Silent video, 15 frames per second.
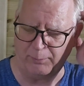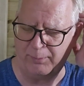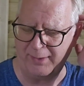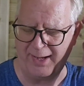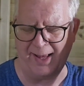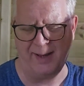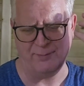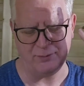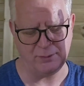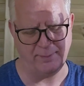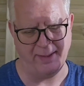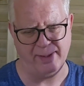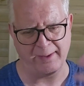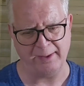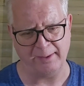up in arms
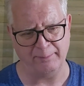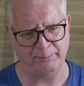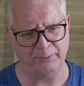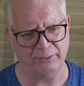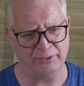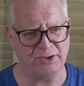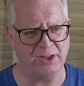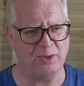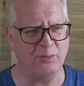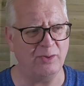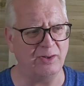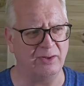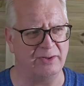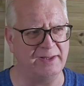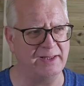about it, but do you know
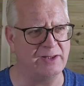what?